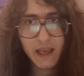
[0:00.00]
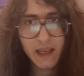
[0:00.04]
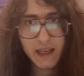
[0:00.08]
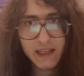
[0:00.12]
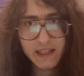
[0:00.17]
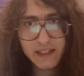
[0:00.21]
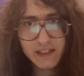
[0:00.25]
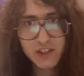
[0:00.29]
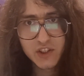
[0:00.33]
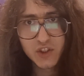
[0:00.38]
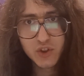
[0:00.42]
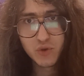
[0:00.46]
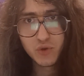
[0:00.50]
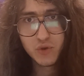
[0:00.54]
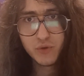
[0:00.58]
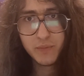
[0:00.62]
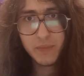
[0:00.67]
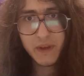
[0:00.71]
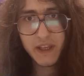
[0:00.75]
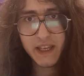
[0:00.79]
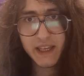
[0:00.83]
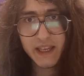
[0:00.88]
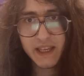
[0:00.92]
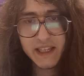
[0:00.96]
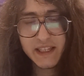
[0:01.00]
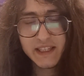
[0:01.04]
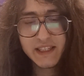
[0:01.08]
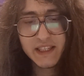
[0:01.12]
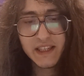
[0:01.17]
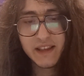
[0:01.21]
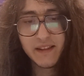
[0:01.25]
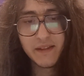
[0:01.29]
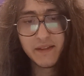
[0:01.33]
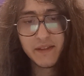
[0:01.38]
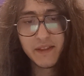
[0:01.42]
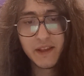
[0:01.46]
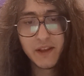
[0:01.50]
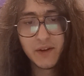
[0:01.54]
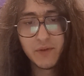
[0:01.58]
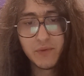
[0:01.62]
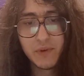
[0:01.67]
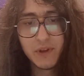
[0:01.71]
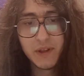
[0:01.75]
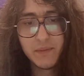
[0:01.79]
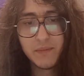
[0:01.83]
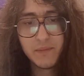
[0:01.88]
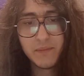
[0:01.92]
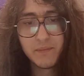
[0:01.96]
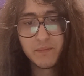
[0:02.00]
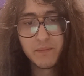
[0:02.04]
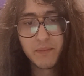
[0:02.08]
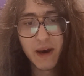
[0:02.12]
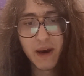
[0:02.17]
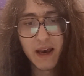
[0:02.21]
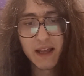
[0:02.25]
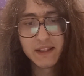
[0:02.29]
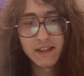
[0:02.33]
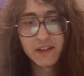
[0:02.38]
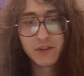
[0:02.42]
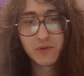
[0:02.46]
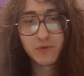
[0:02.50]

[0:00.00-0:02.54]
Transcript: It should be easy in theory, but